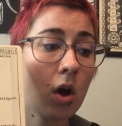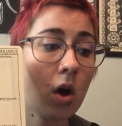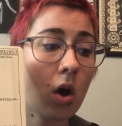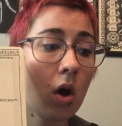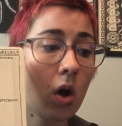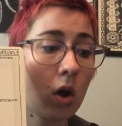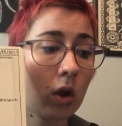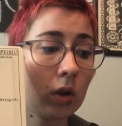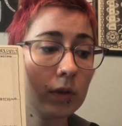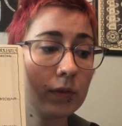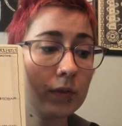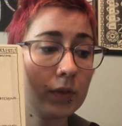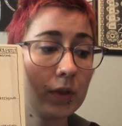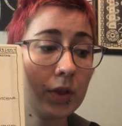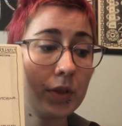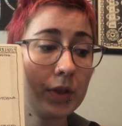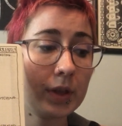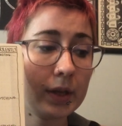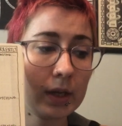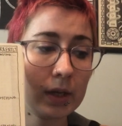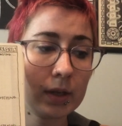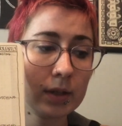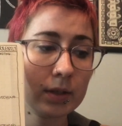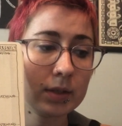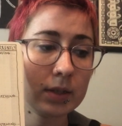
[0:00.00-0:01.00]
all of the
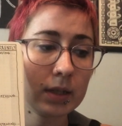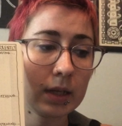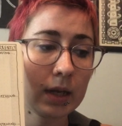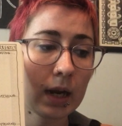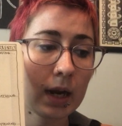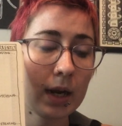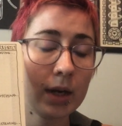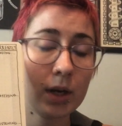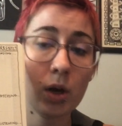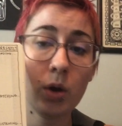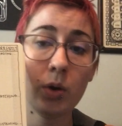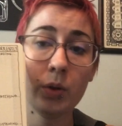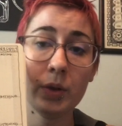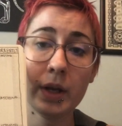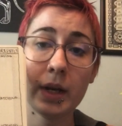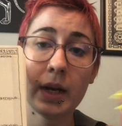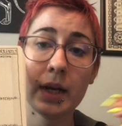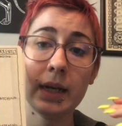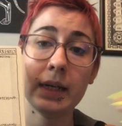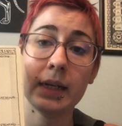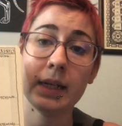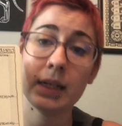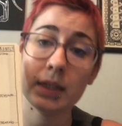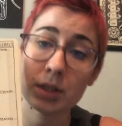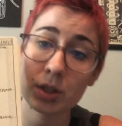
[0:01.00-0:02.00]
things that I know that I
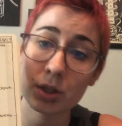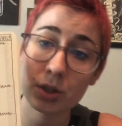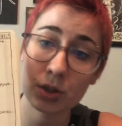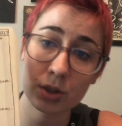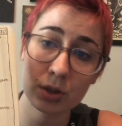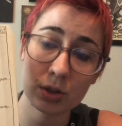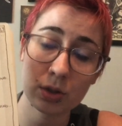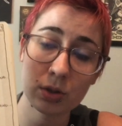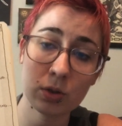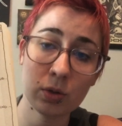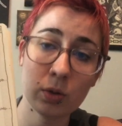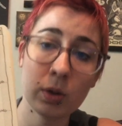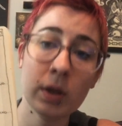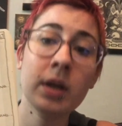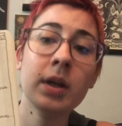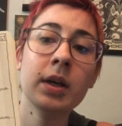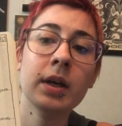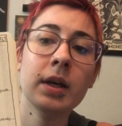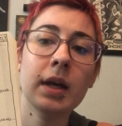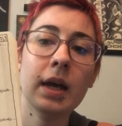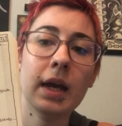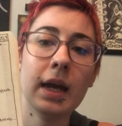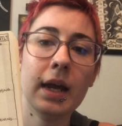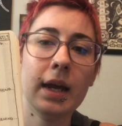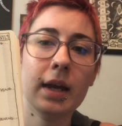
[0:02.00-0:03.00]
need to do
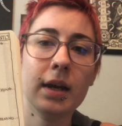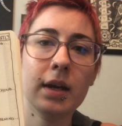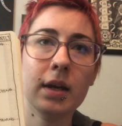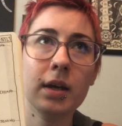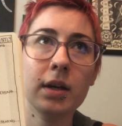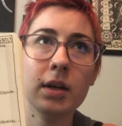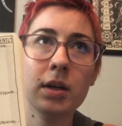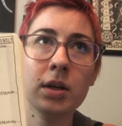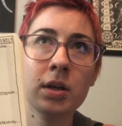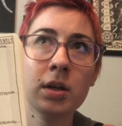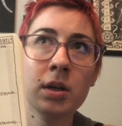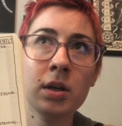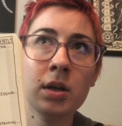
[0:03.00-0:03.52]
and